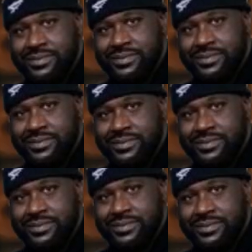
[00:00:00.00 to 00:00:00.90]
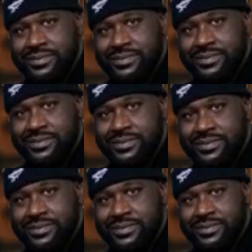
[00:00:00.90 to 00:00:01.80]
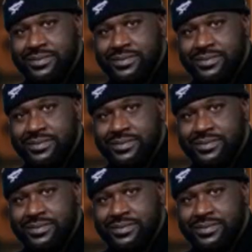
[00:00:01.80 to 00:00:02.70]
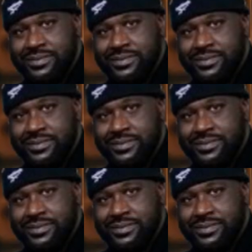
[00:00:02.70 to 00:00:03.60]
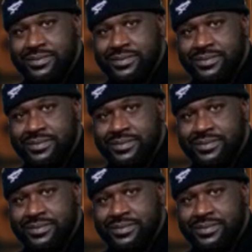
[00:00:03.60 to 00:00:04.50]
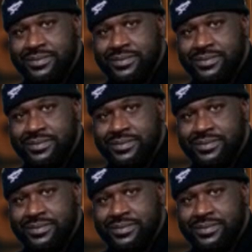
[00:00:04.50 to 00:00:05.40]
(not speaking)